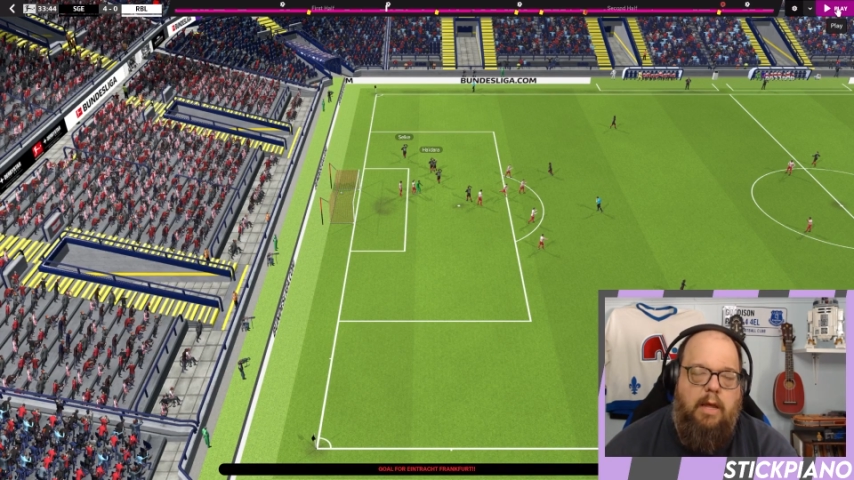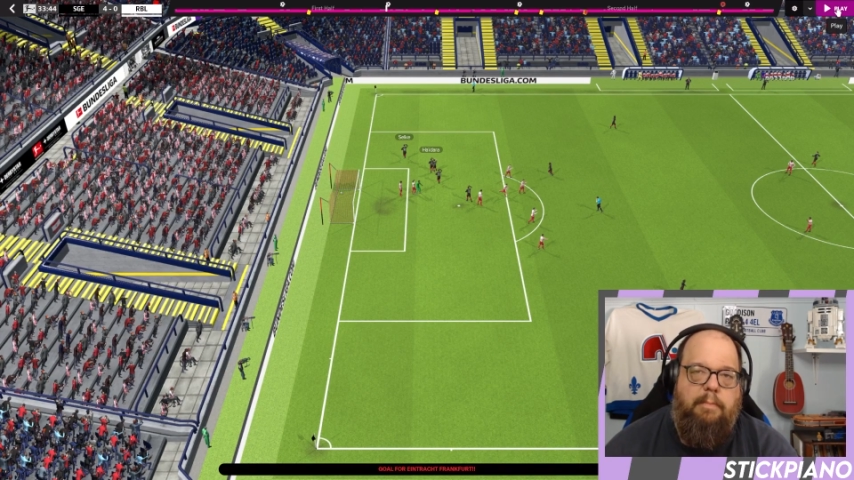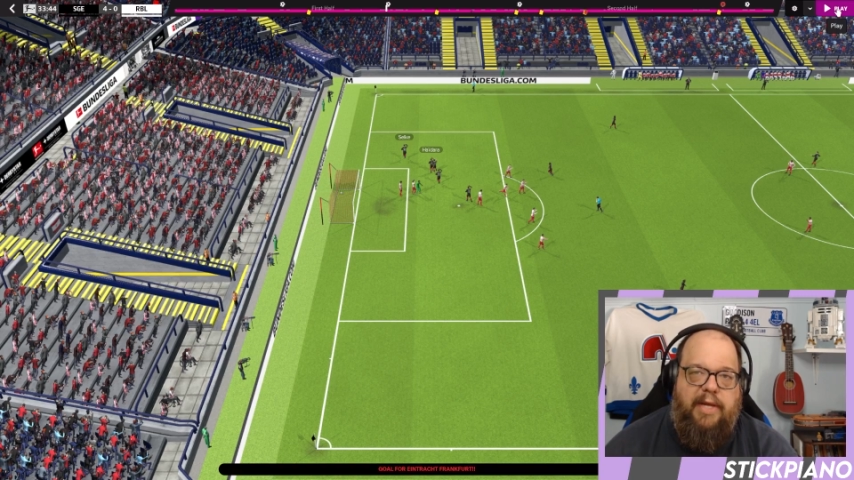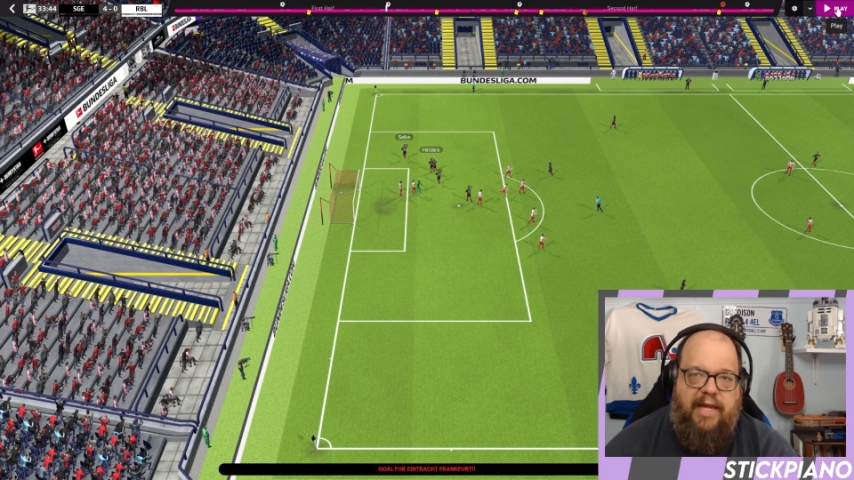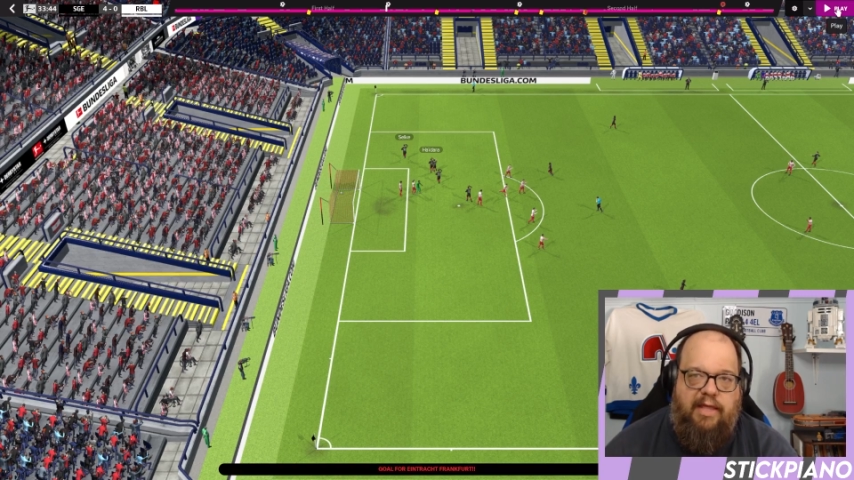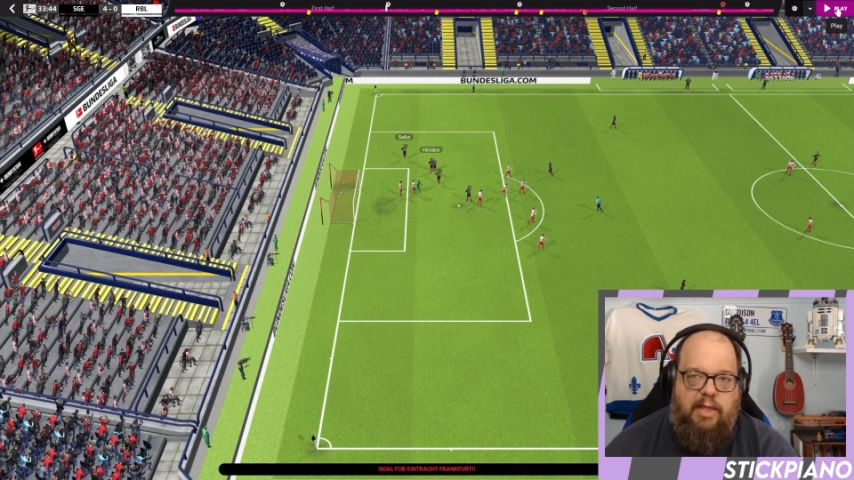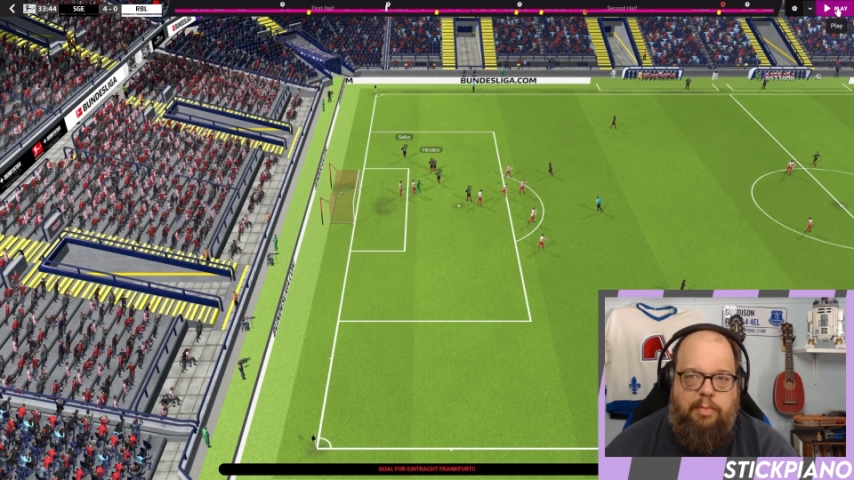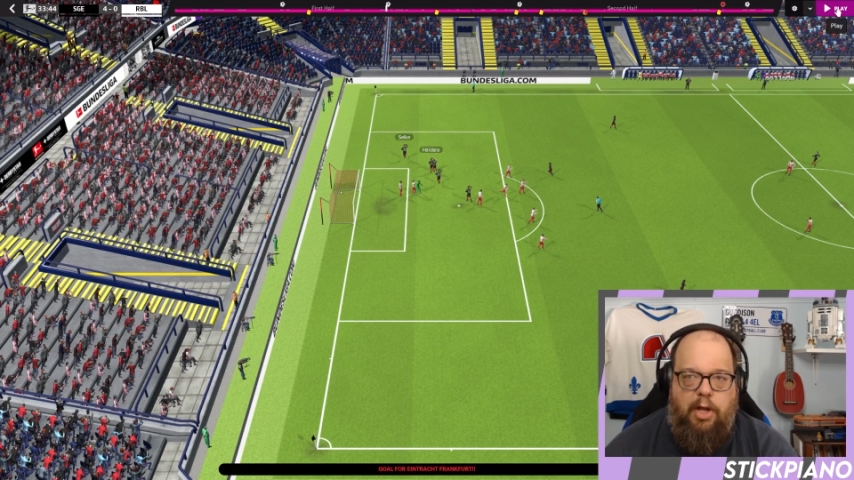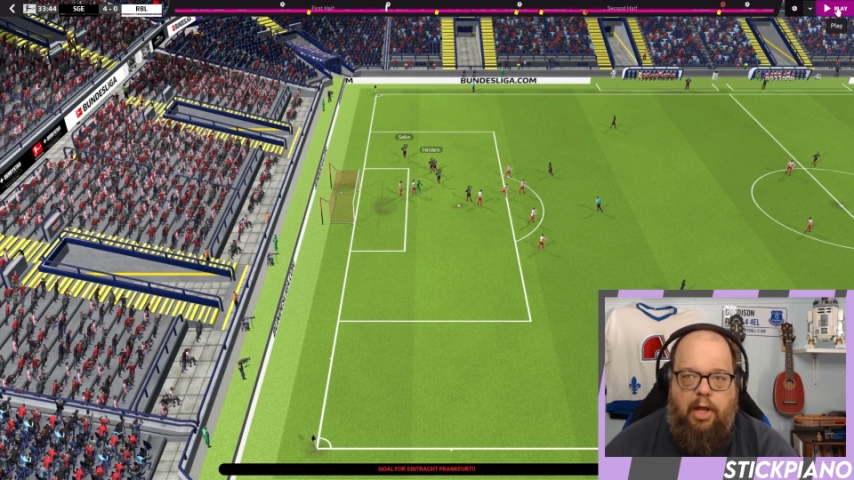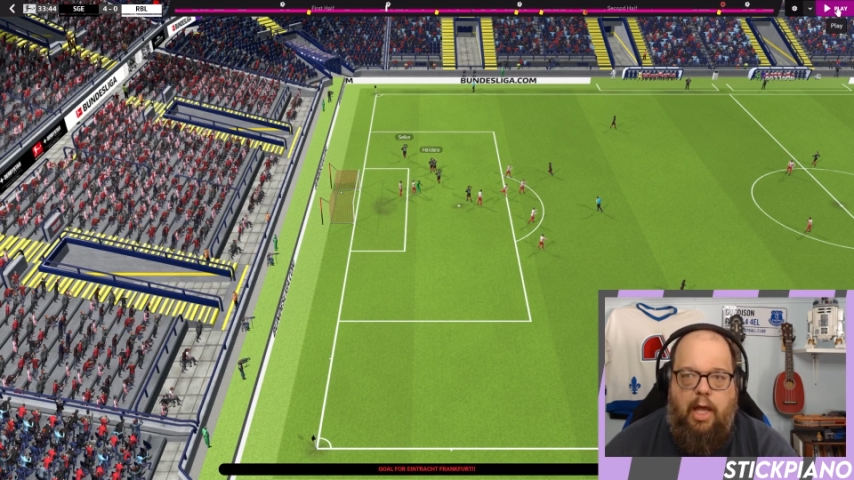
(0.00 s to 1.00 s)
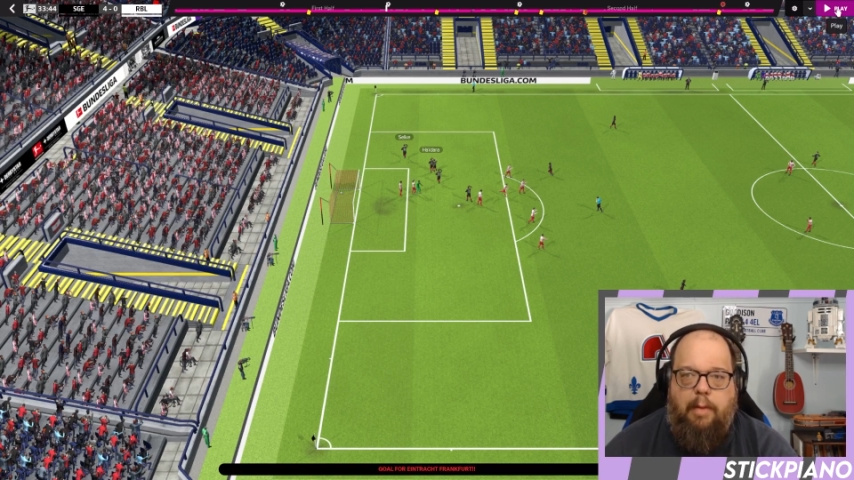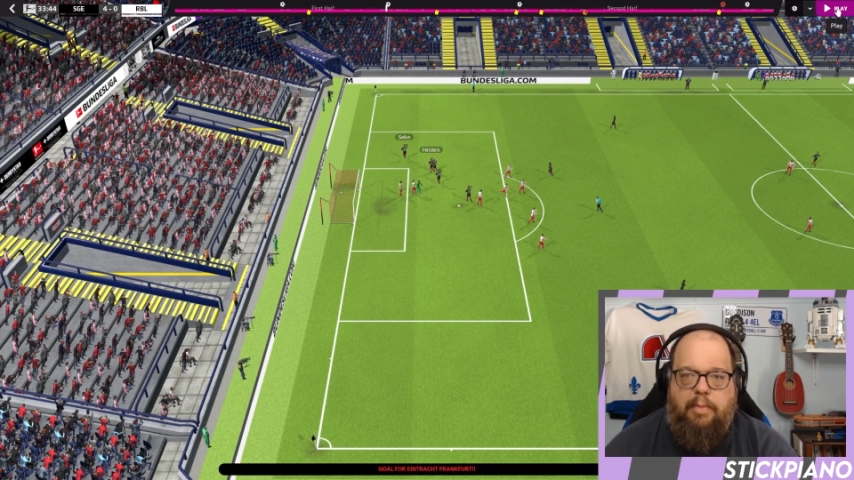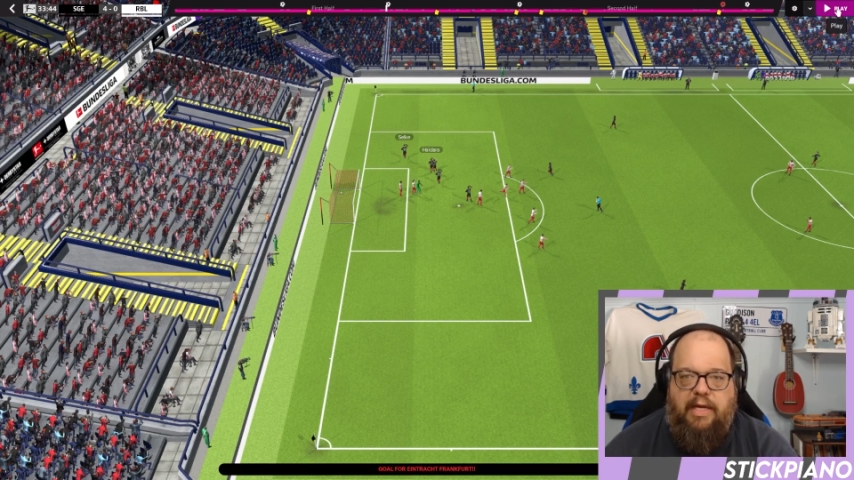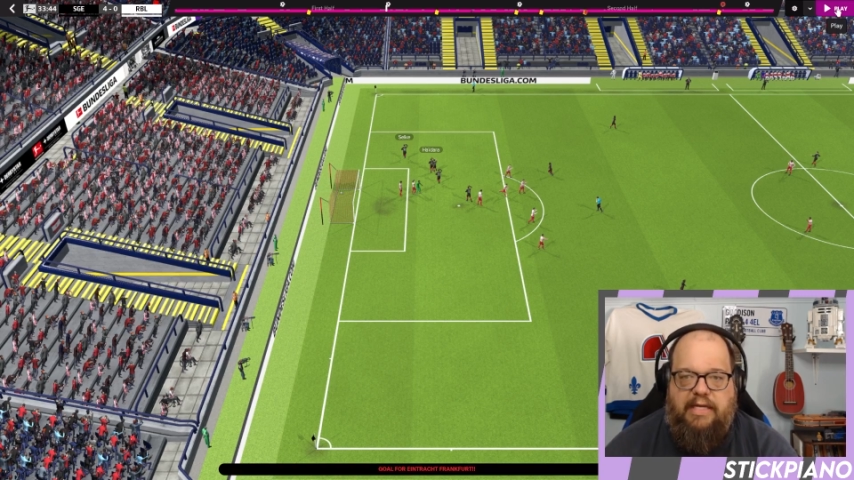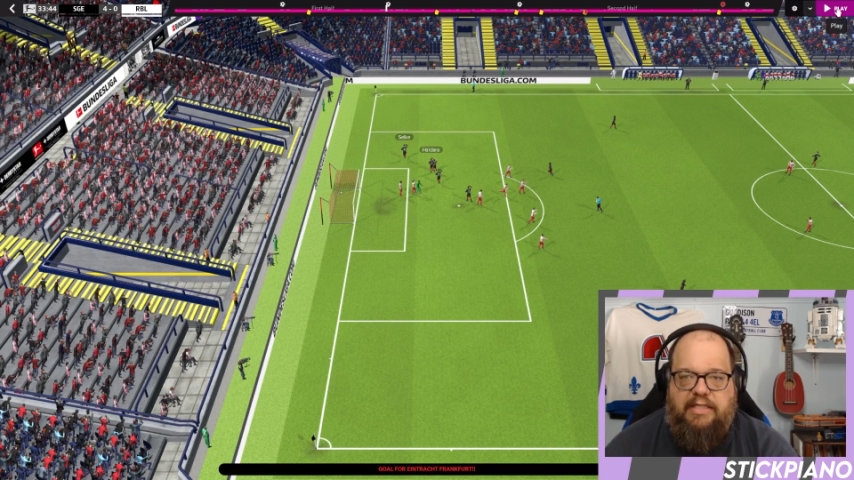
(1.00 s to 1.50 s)
picking the ball up
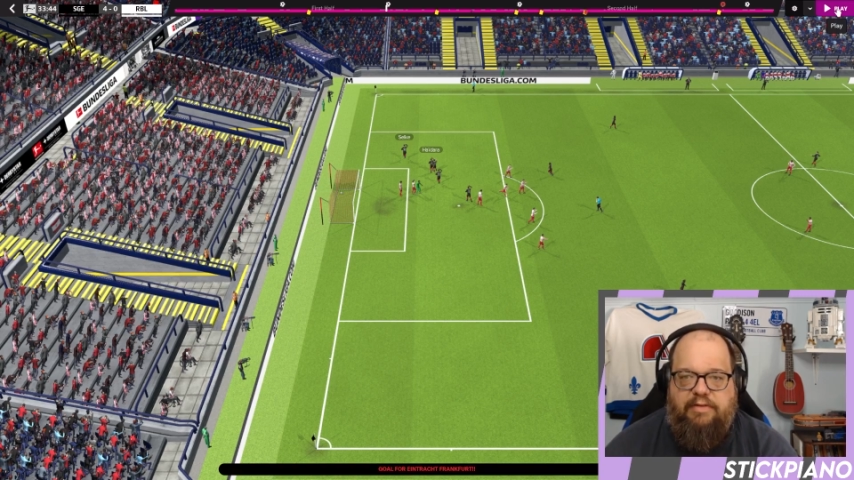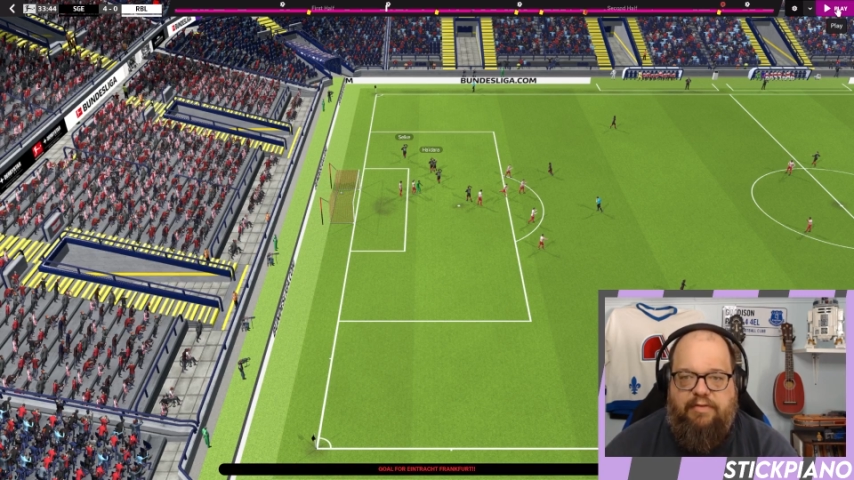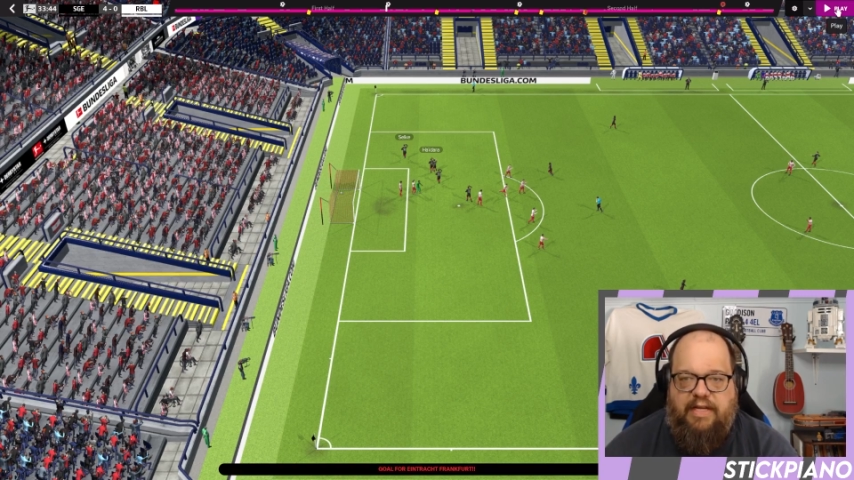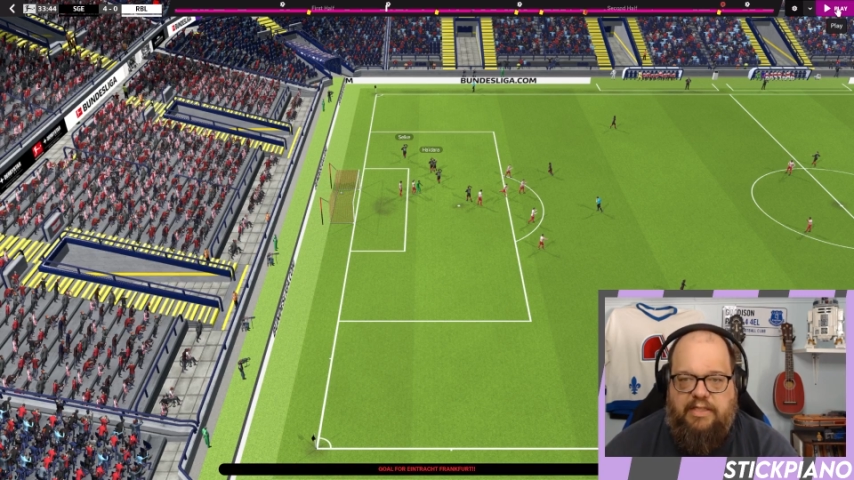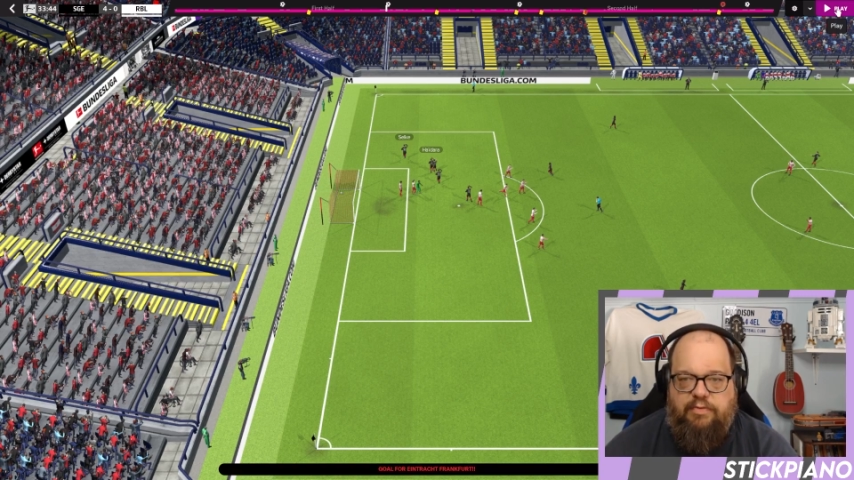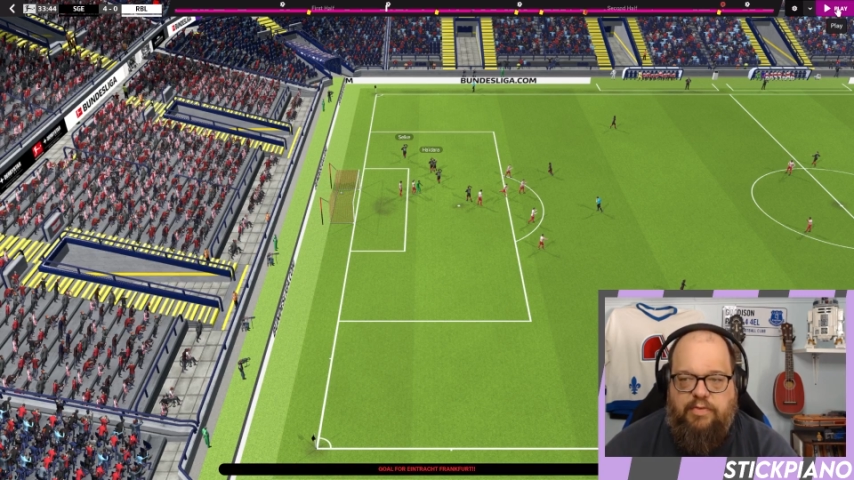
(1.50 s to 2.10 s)
in defense,